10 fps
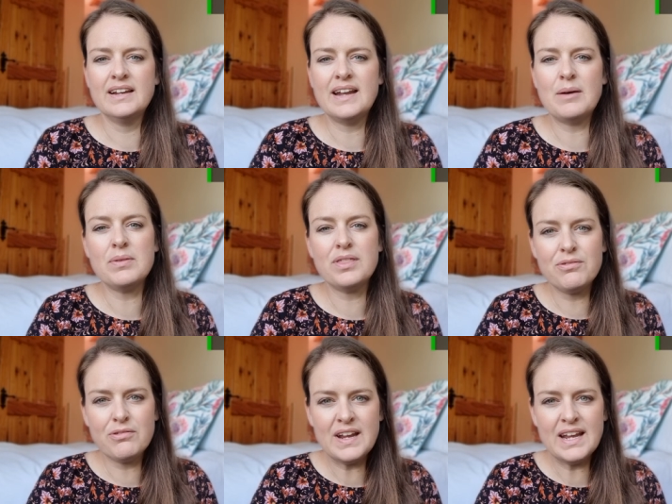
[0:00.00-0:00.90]
Number
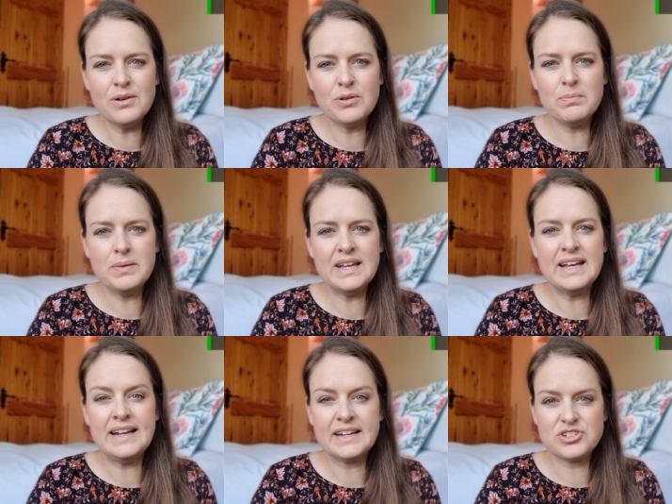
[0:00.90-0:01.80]
three would
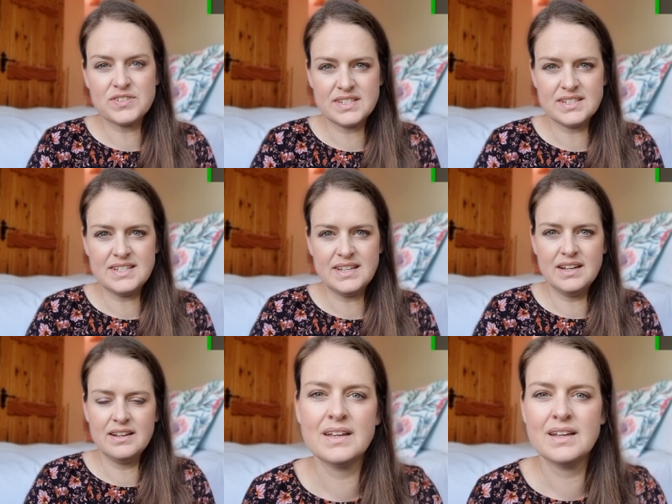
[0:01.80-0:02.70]
be
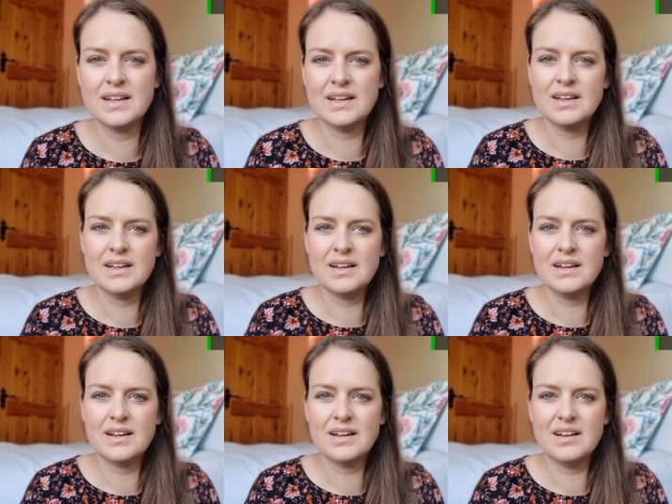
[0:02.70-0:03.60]
electricity.
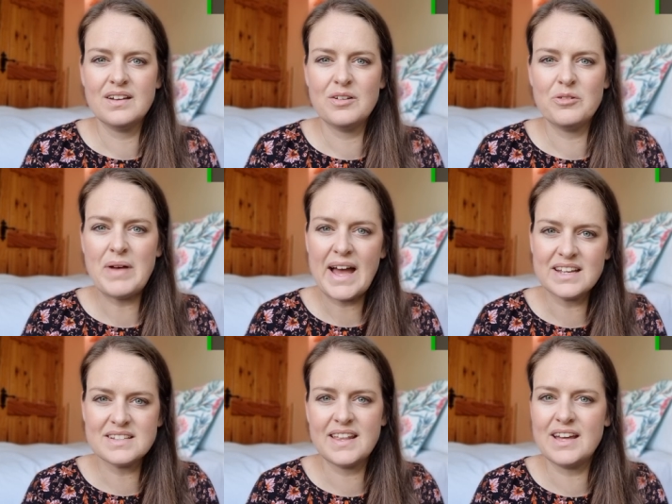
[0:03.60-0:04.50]
Back
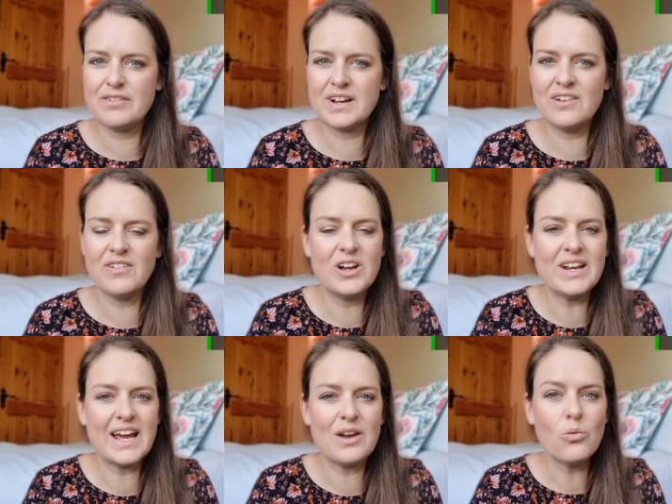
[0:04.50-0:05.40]
in South Africa, we
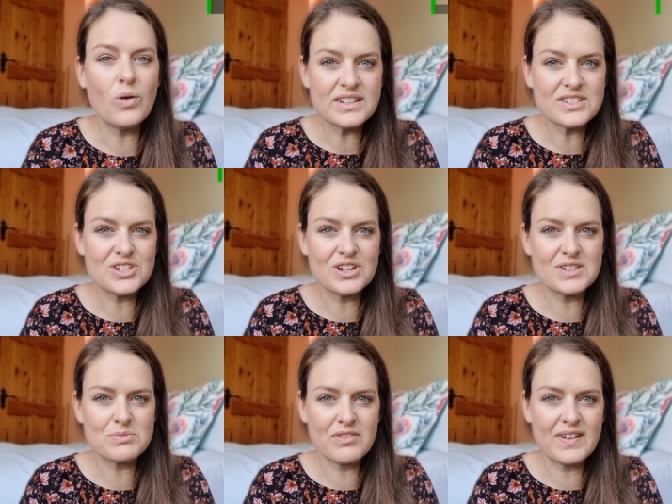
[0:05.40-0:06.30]
only had one
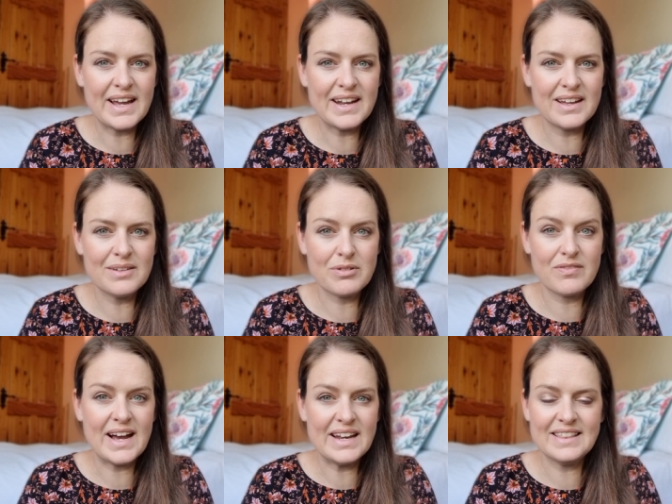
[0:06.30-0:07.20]
service provider
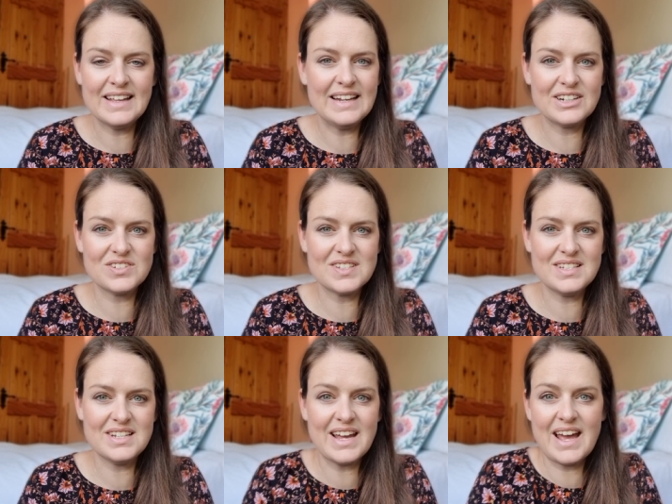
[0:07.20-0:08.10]
providing the
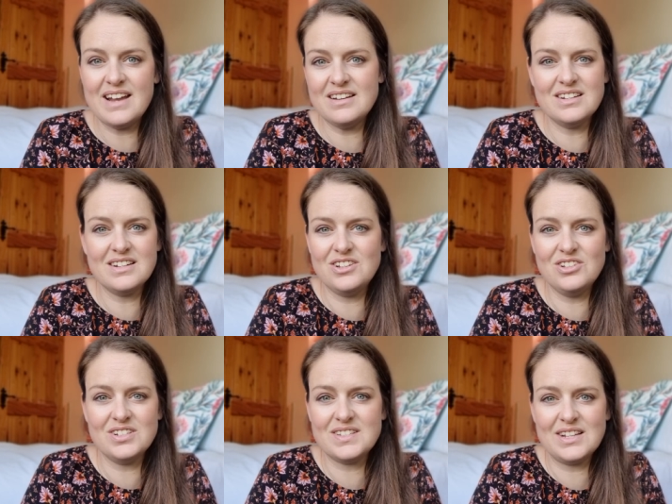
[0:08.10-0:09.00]
electricity and you
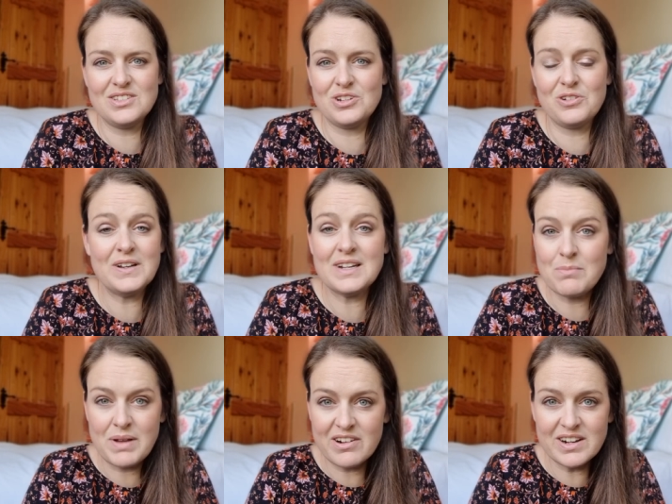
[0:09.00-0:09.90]
just had to grin
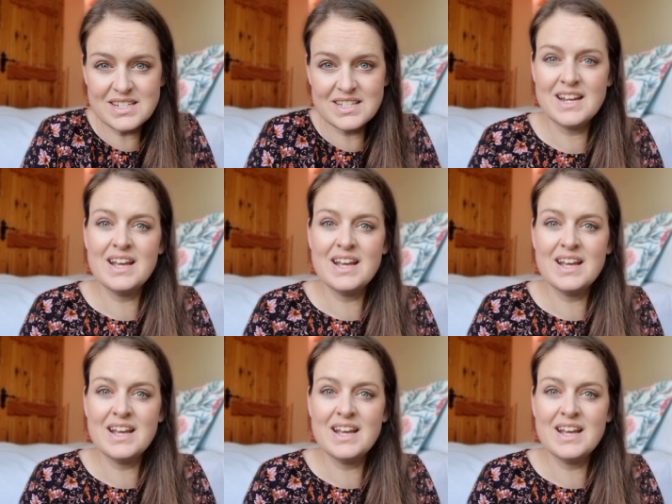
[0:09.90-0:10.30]
and bear it.